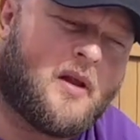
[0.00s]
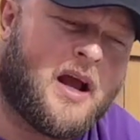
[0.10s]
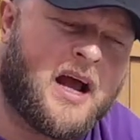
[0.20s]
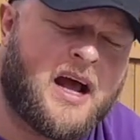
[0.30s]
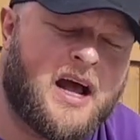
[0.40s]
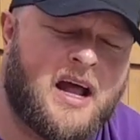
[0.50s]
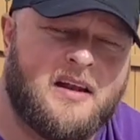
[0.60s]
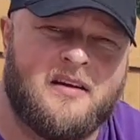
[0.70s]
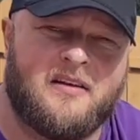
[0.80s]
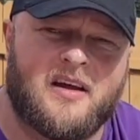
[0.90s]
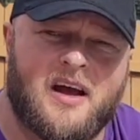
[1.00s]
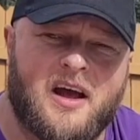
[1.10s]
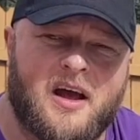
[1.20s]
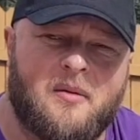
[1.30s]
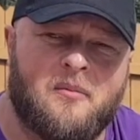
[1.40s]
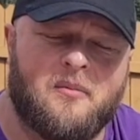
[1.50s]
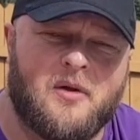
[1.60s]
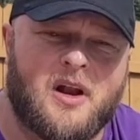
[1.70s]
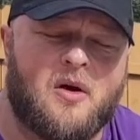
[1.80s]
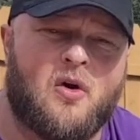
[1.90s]
and
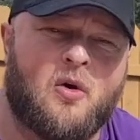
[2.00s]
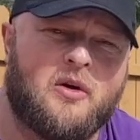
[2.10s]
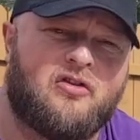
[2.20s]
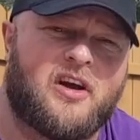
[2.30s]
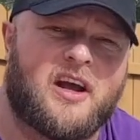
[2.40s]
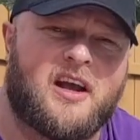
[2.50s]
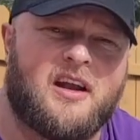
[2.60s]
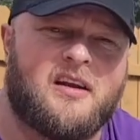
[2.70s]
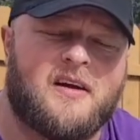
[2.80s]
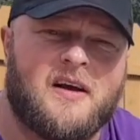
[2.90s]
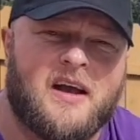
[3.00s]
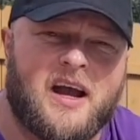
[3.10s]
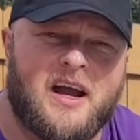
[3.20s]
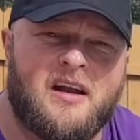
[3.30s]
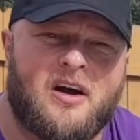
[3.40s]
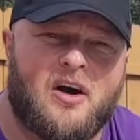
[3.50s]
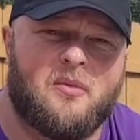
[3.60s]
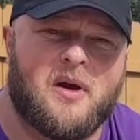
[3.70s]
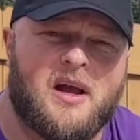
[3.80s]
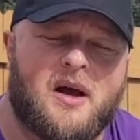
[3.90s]
always checking in on
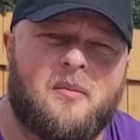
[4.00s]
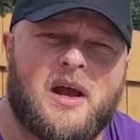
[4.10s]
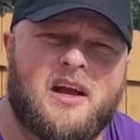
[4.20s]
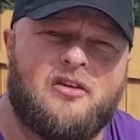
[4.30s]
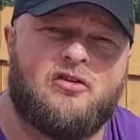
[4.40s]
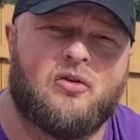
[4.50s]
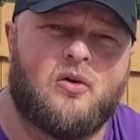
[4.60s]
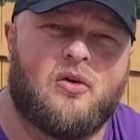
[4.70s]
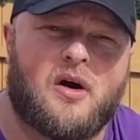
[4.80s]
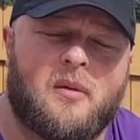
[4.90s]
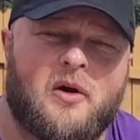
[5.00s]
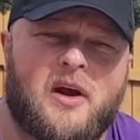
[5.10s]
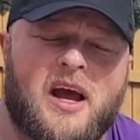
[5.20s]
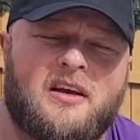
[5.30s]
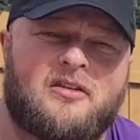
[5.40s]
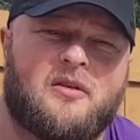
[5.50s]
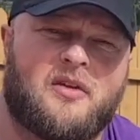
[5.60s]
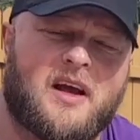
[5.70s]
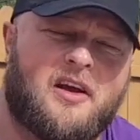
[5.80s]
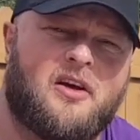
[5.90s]
me and making sure I'm okay. So
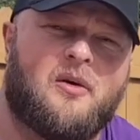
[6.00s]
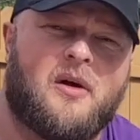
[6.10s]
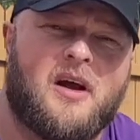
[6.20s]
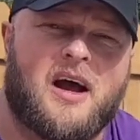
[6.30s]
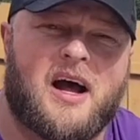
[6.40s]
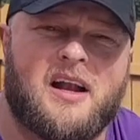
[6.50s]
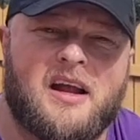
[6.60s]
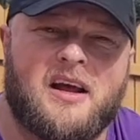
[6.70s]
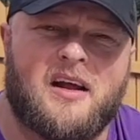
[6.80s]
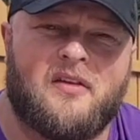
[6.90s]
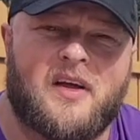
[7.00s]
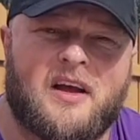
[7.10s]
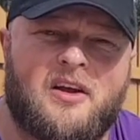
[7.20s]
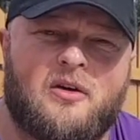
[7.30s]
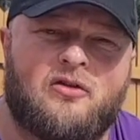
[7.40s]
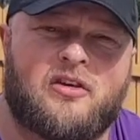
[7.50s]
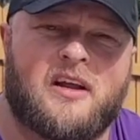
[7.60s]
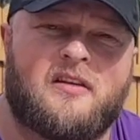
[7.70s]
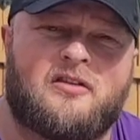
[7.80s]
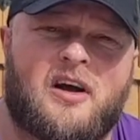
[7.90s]
thank you, Andy, and thank you,
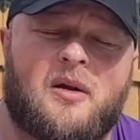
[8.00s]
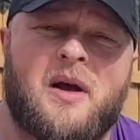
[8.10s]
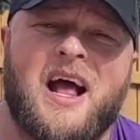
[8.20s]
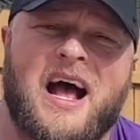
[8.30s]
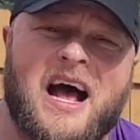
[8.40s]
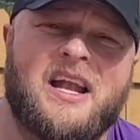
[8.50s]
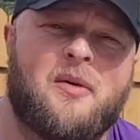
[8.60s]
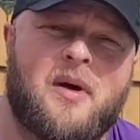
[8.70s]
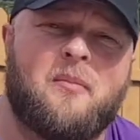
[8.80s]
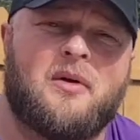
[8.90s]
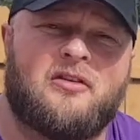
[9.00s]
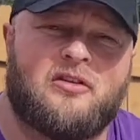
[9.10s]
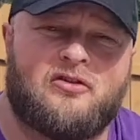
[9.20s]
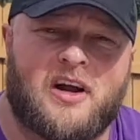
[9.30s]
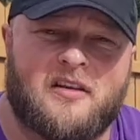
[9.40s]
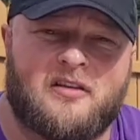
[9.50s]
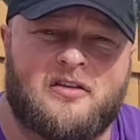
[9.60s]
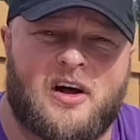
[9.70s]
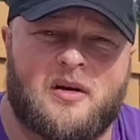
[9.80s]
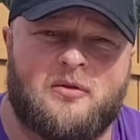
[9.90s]
Strength Asylum, and the members at Strength
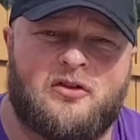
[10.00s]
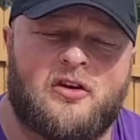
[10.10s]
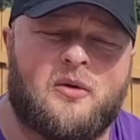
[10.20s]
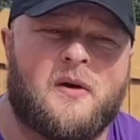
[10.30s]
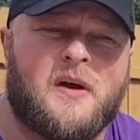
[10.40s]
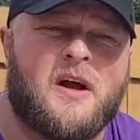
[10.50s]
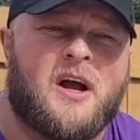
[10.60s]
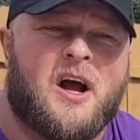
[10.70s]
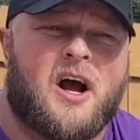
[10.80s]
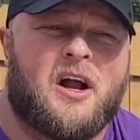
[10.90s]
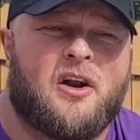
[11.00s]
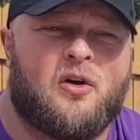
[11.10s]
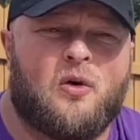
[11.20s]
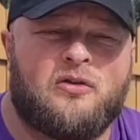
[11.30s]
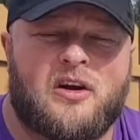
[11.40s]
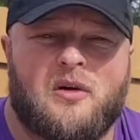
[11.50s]
Asylum too. And I'd also